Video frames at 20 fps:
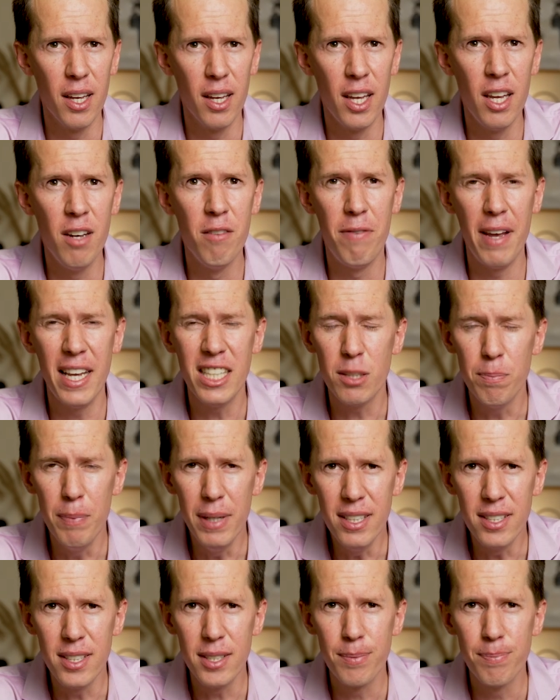
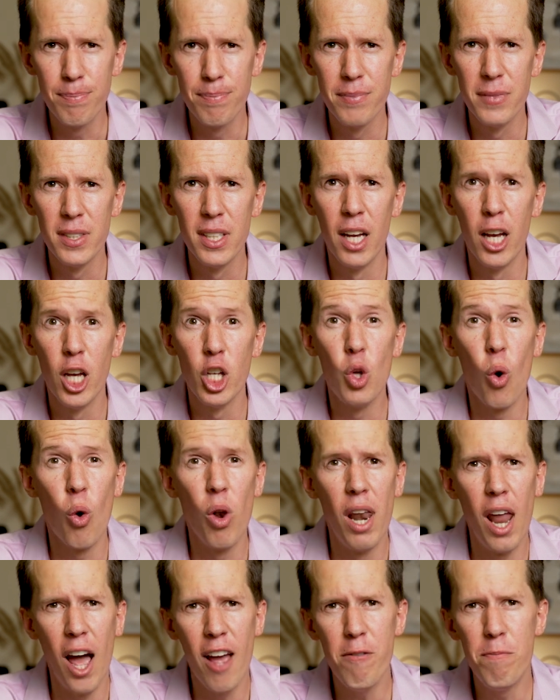investments, your
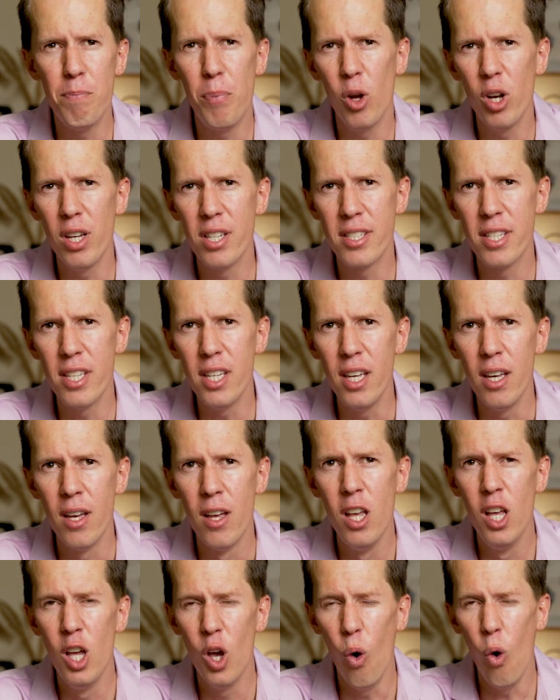life policy.
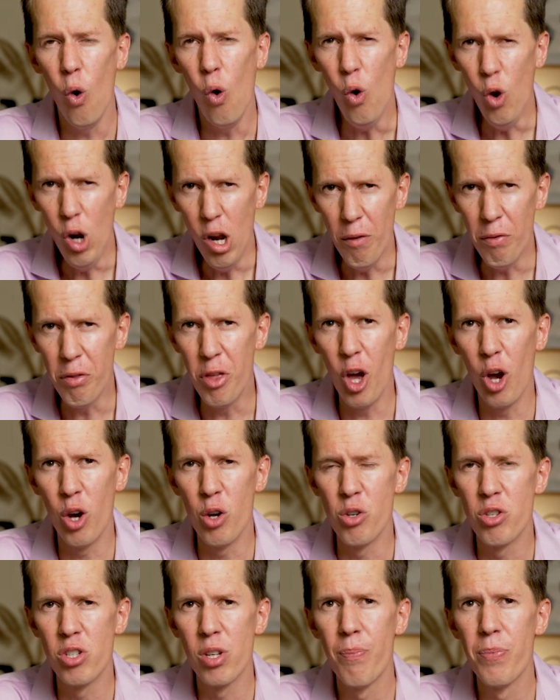All of
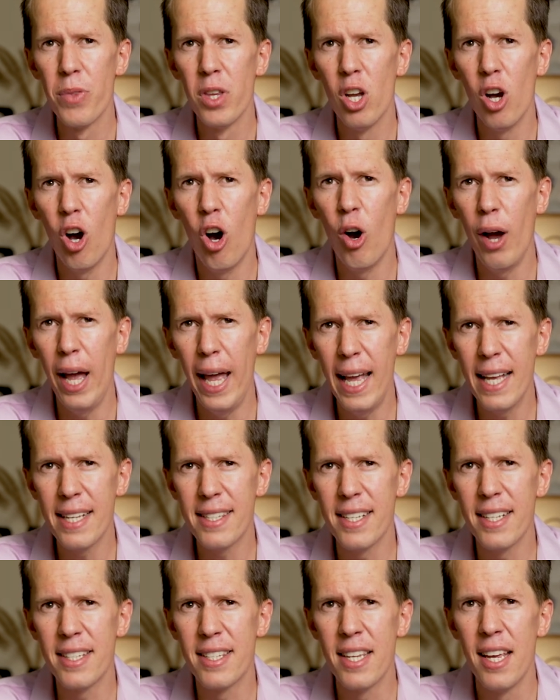those are
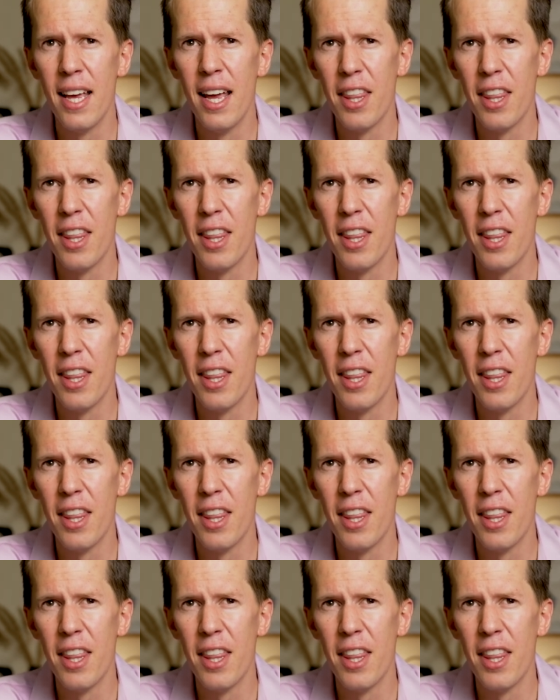assets